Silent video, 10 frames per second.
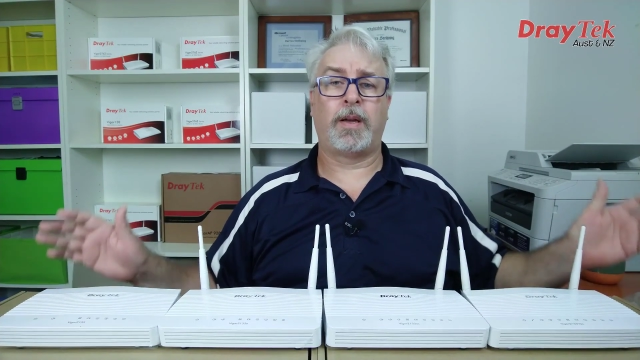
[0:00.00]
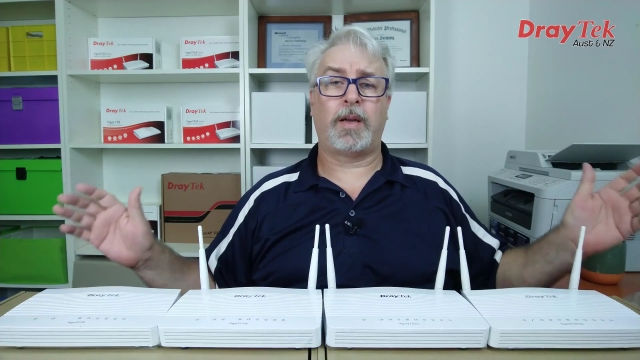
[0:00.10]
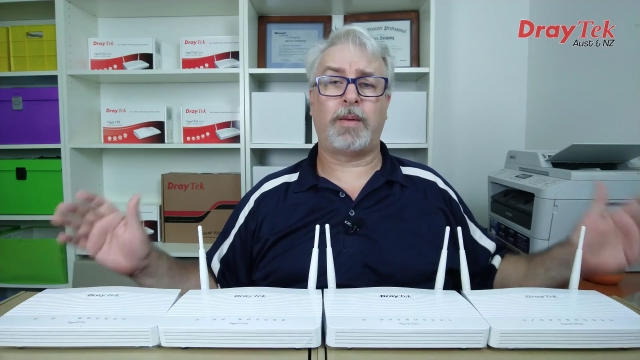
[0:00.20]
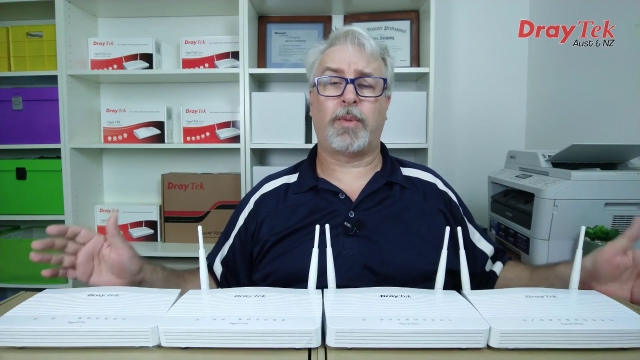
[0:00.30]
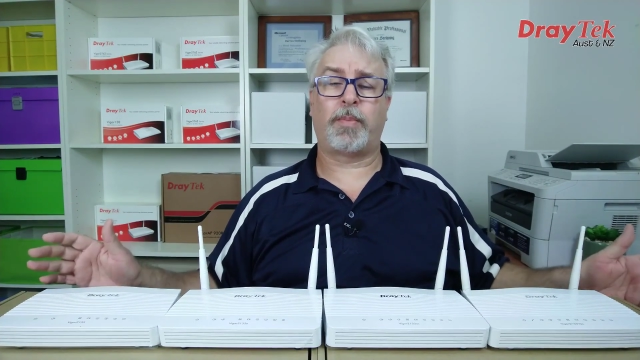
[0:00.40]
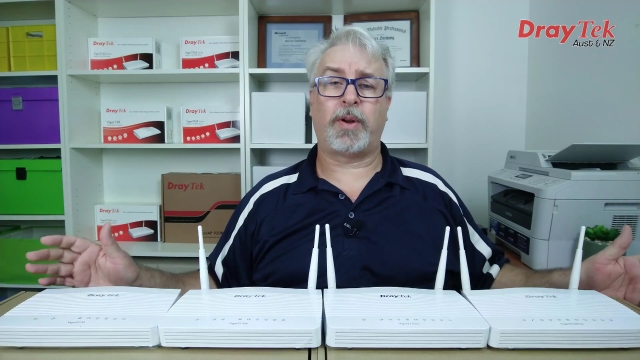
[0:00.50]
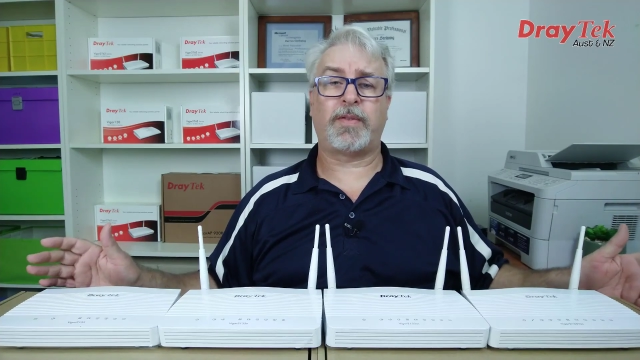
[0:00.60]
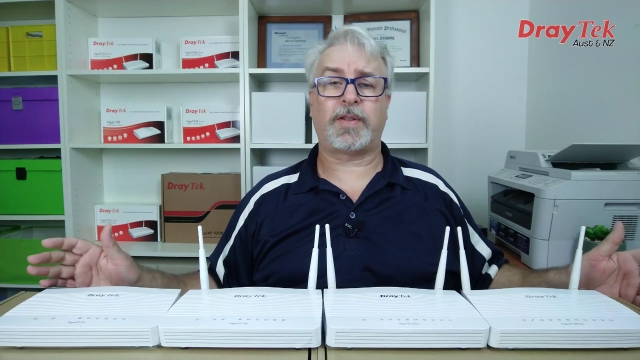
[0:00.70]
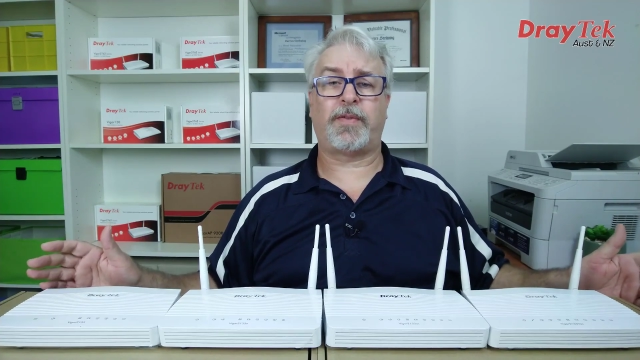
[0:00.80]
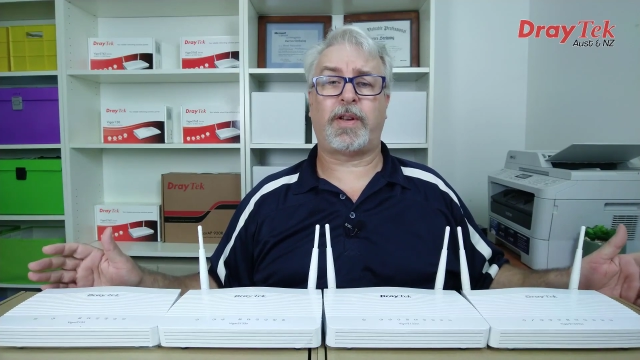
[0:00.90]
In my
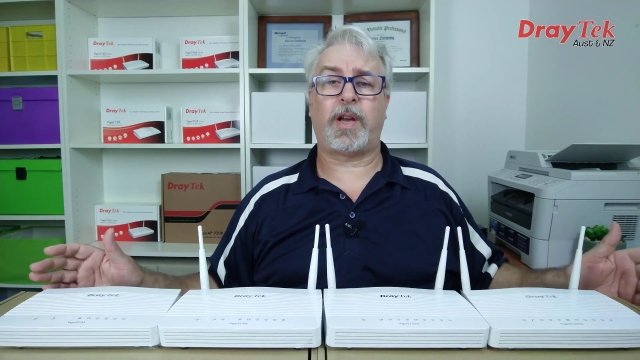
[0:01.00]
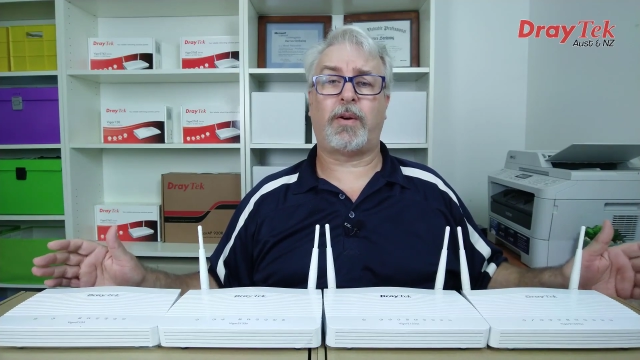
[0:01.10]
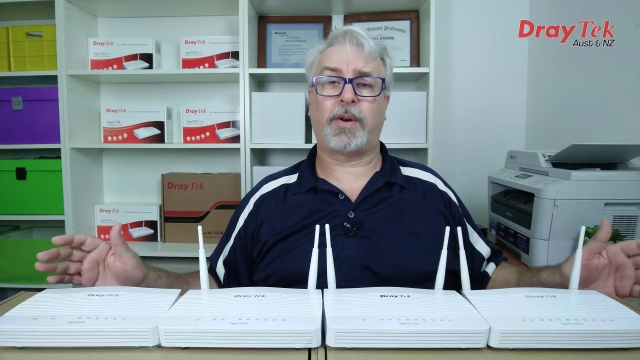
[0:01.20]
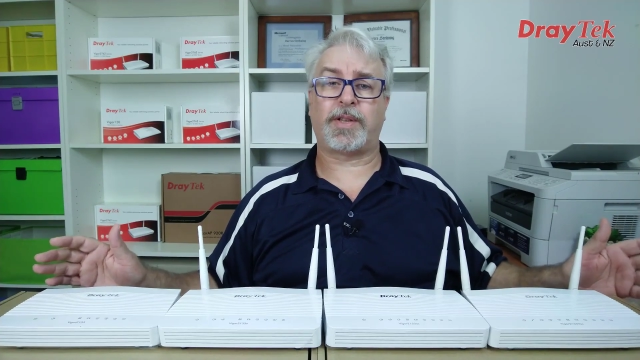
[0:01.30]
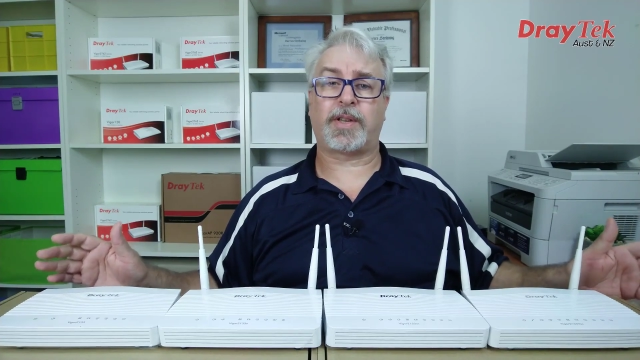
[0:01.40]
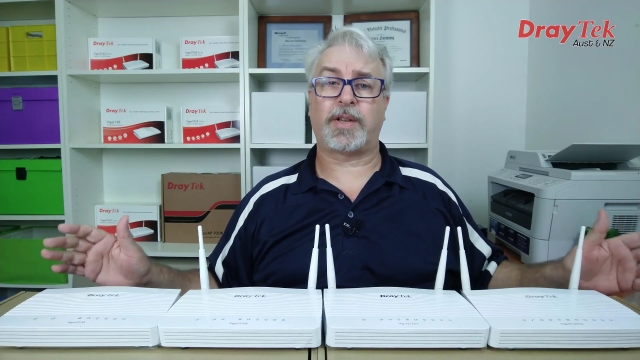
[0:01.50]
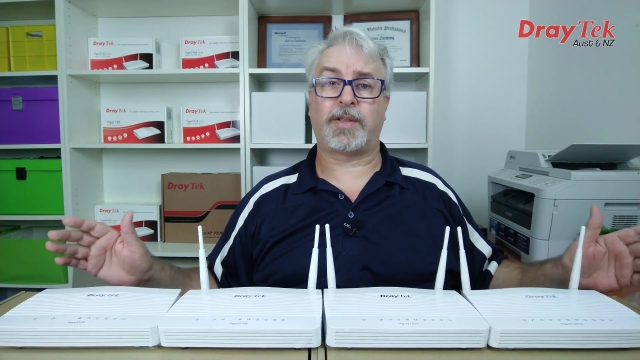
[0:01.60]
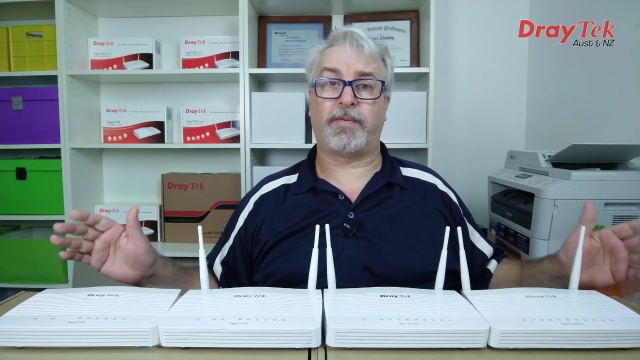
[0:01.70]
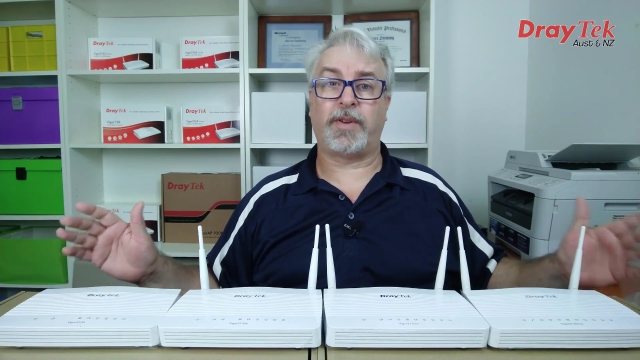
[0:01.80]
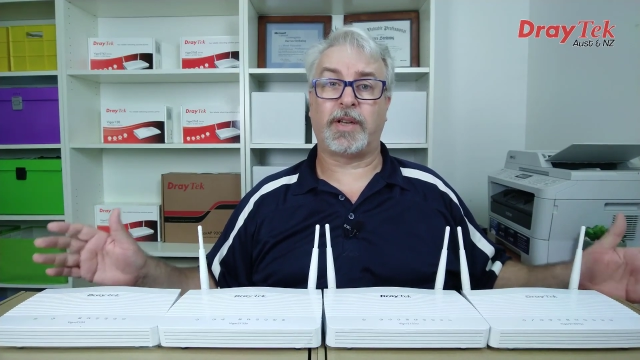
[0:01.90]
previous video I discussed
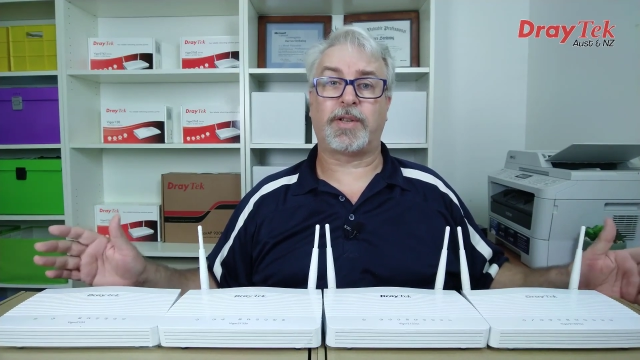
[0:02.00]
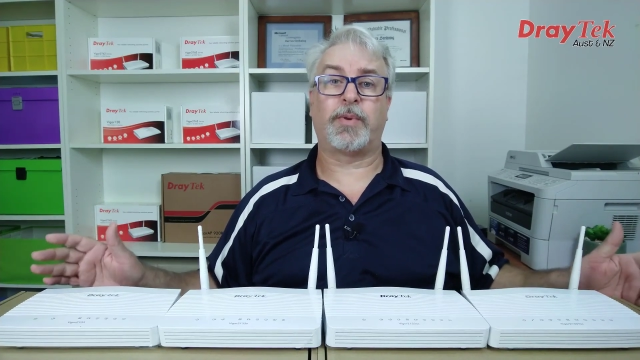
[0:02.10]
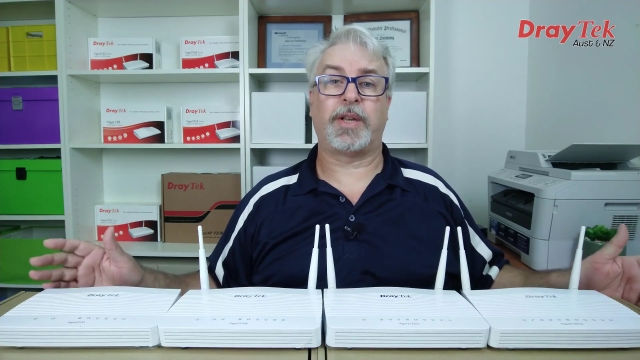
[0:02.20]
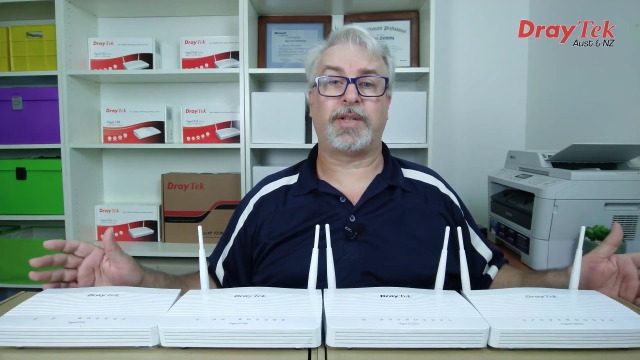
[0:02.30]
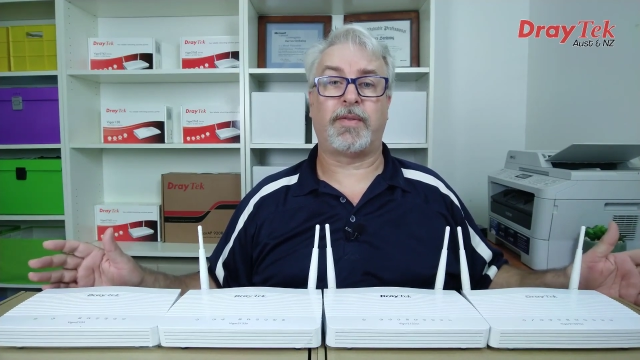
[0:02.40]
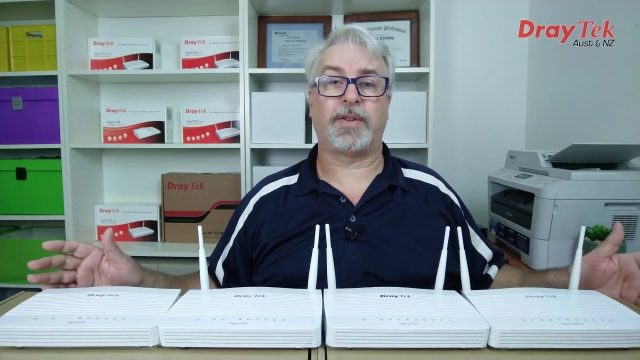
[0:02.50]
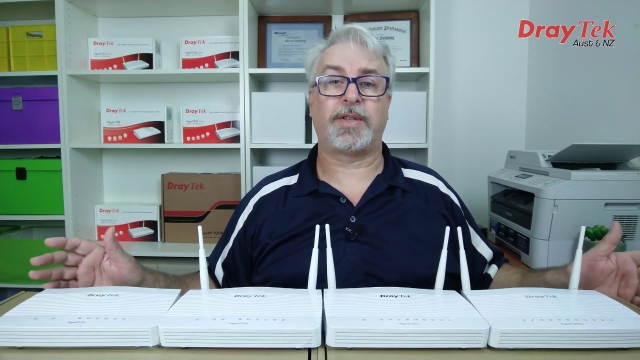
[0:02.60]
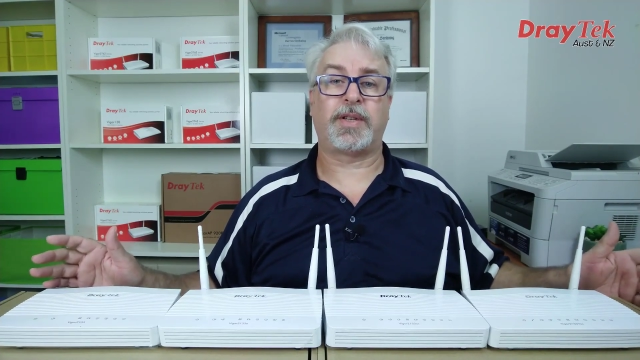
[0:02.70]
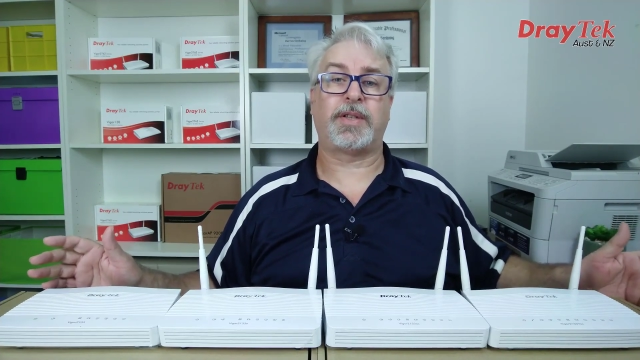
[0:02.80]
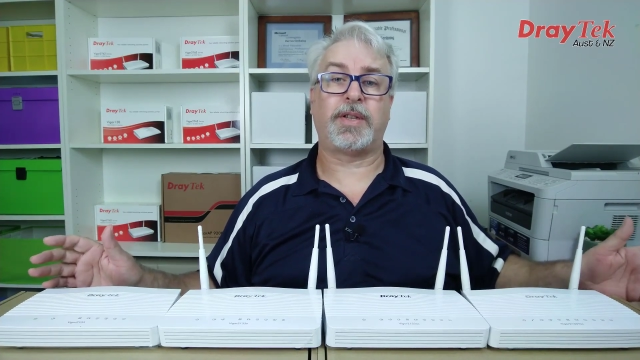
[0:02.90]
the
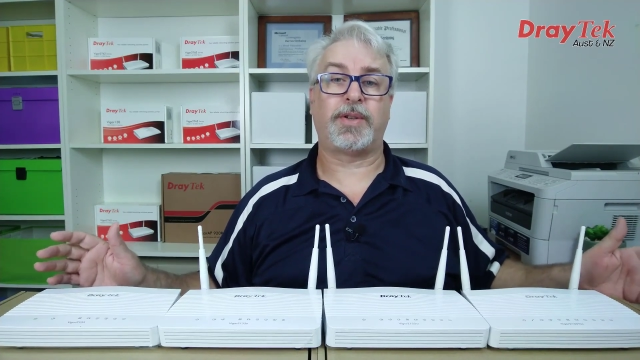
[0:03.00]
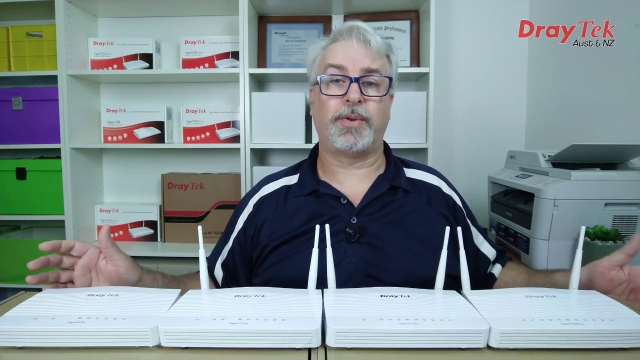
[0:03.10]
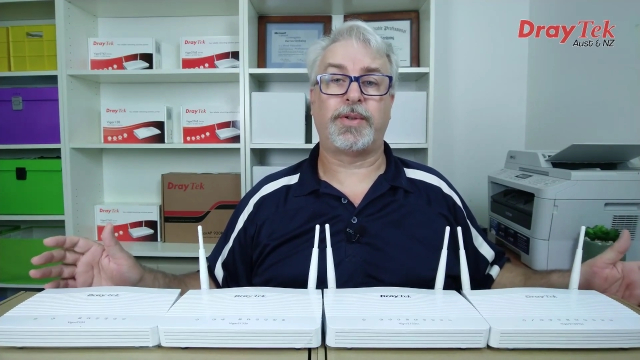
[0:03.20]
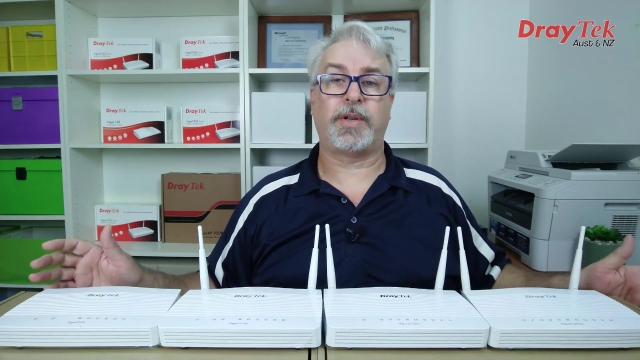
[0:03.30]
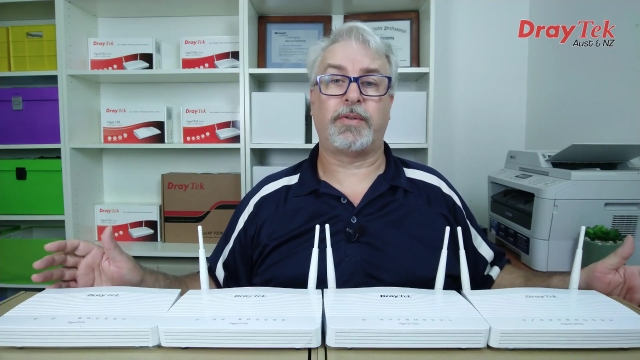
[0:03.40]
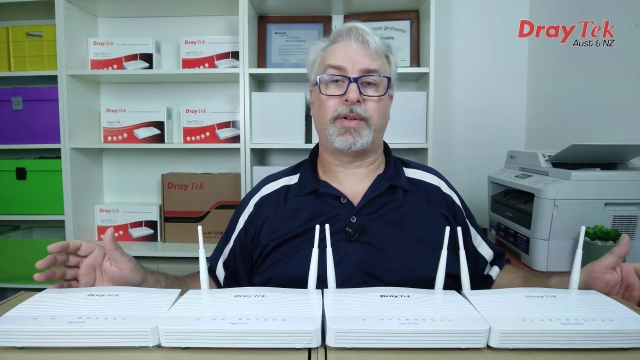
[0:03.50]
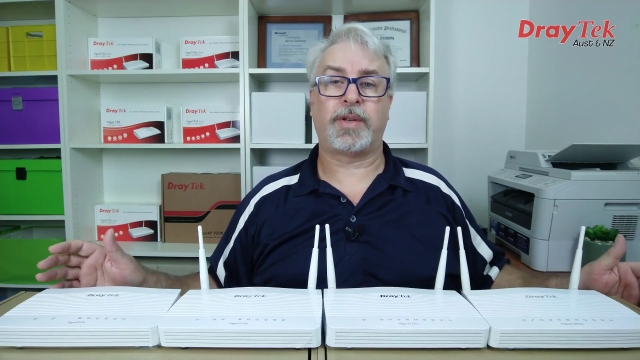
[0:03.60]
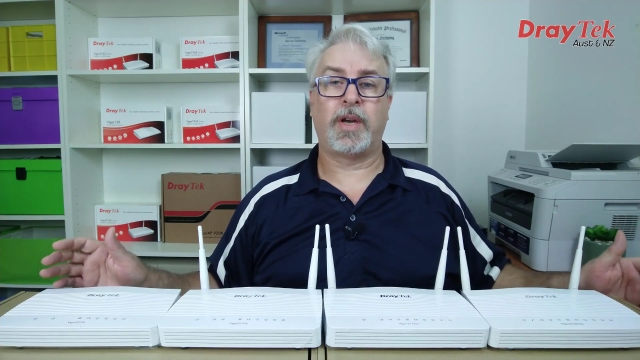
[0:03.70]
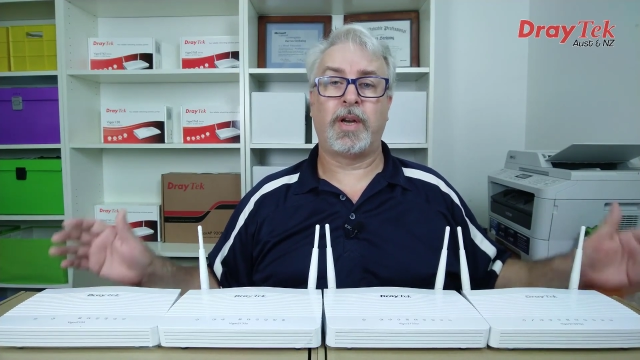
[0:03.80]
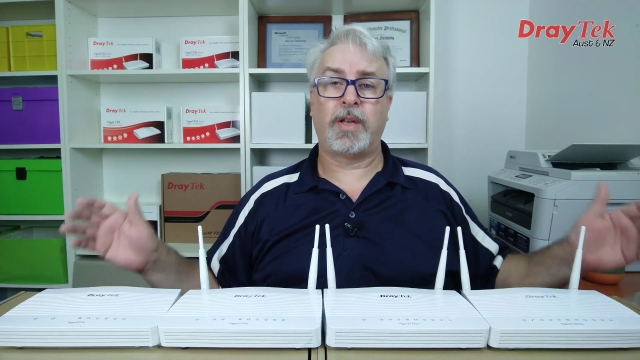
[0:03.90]
Vigor2762 series.